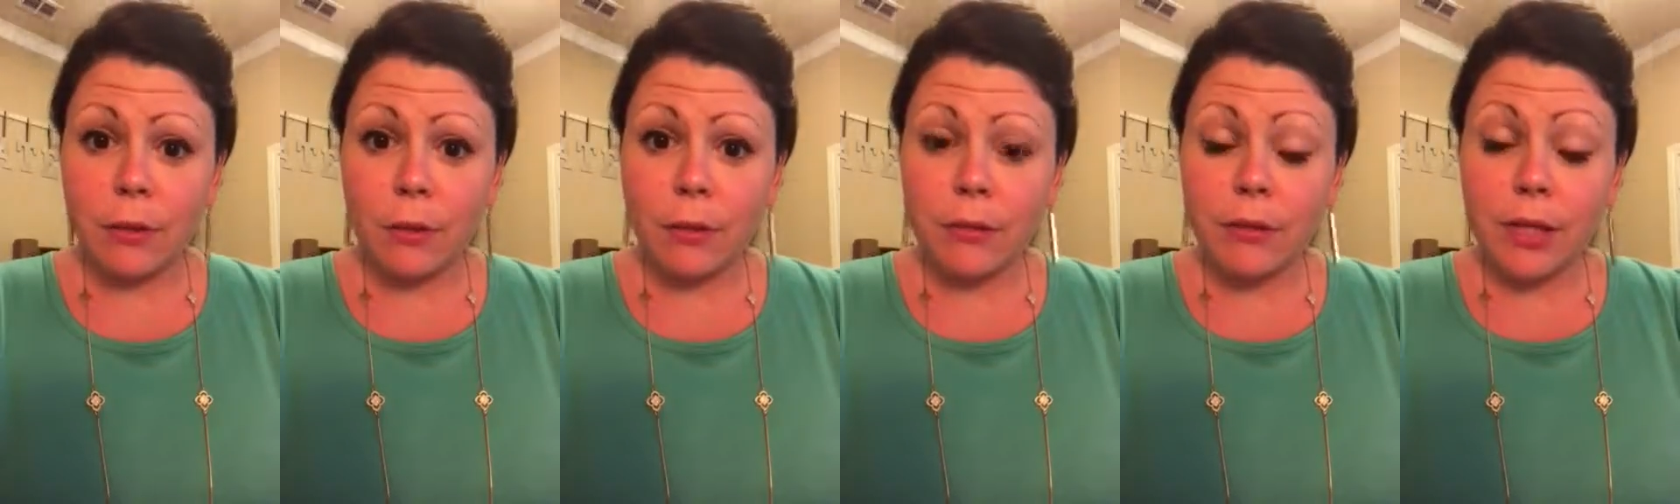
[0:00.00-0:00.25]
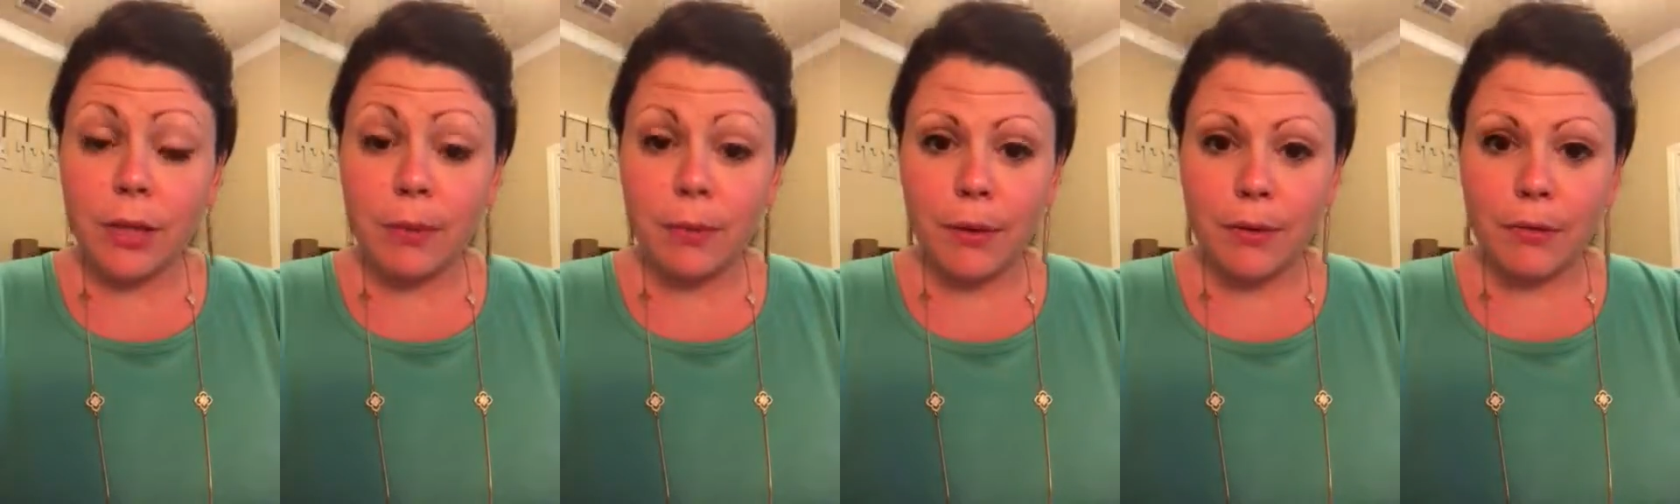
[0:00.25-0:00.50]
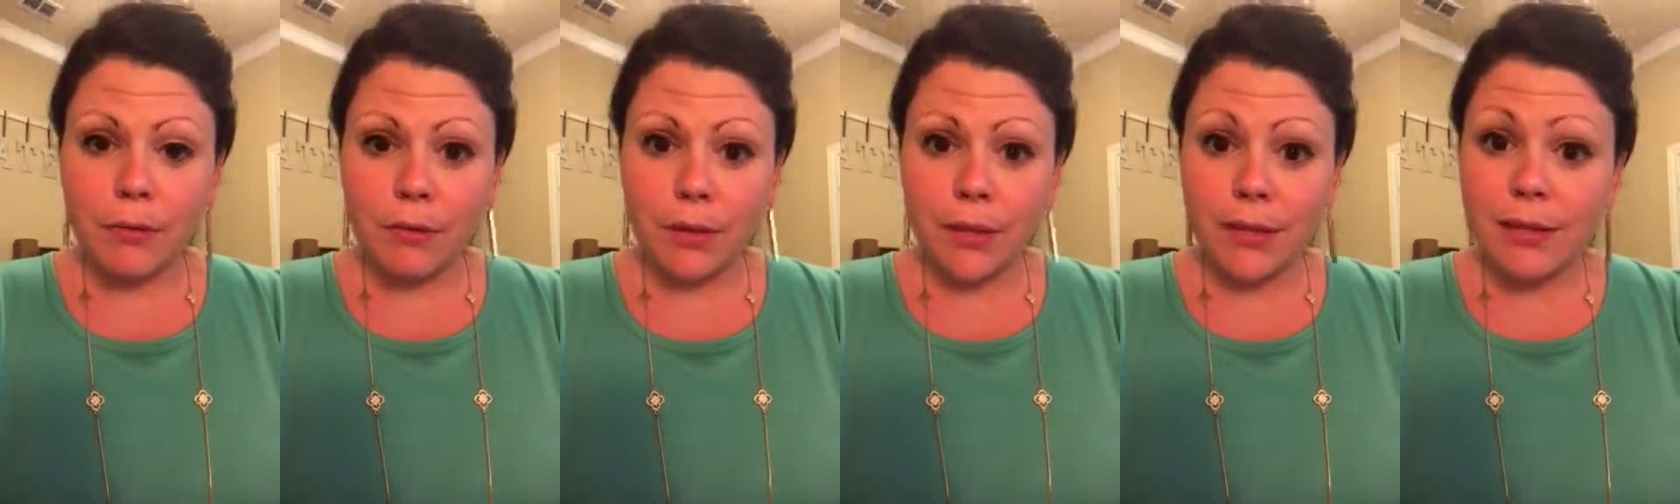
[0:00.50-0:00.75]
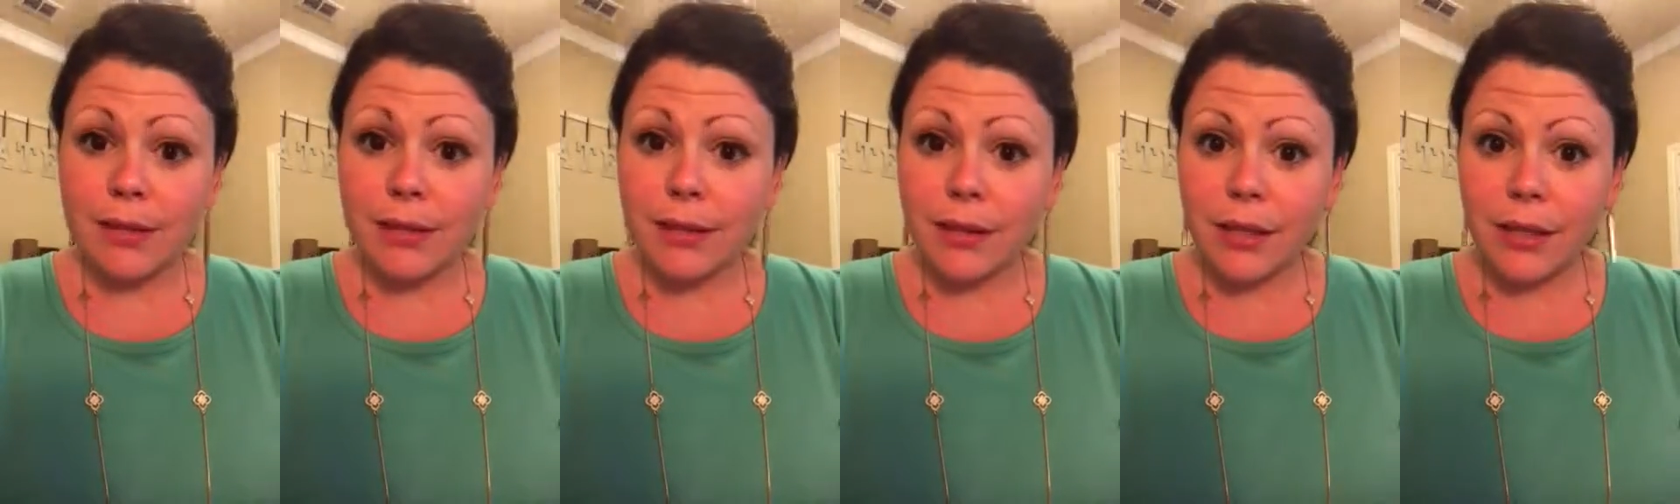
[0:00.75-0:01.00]
only been
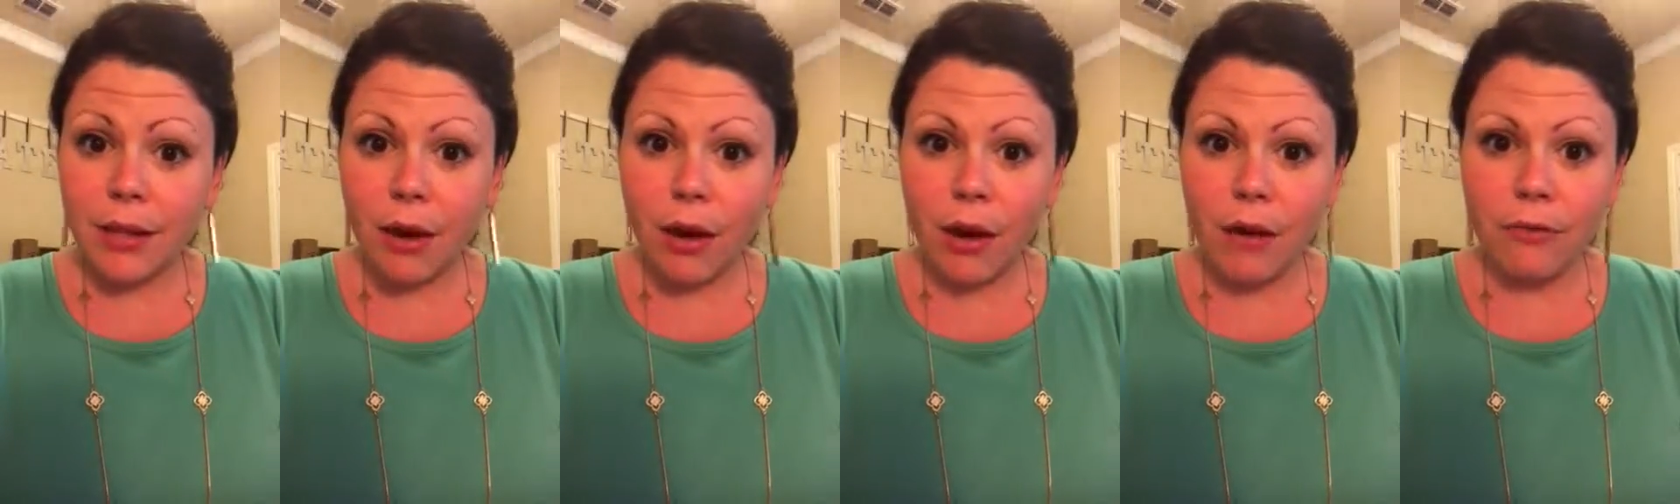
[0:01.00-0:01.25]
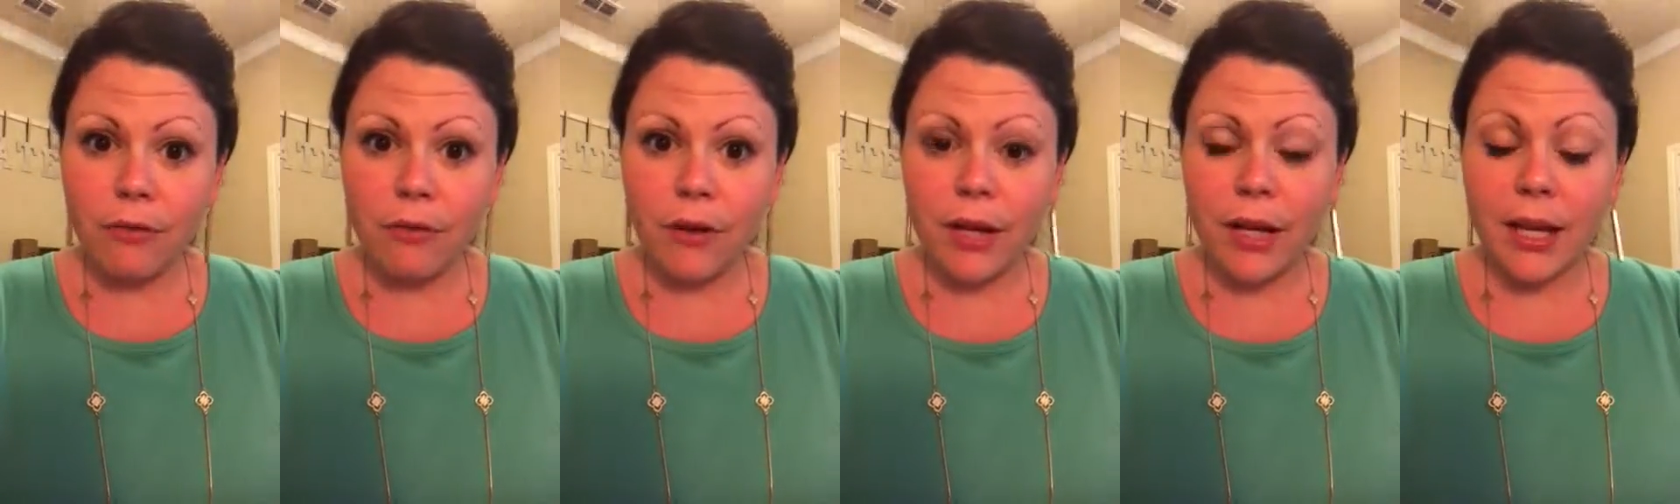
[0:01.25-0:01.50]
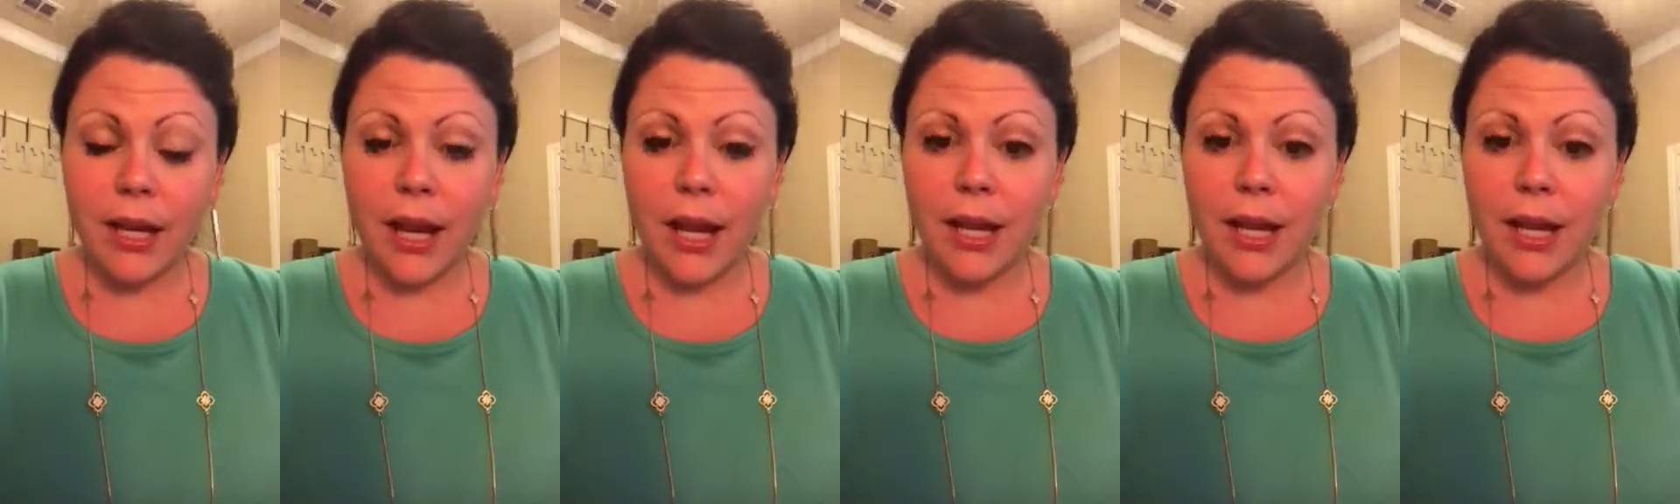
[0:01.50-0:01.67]
recently offering,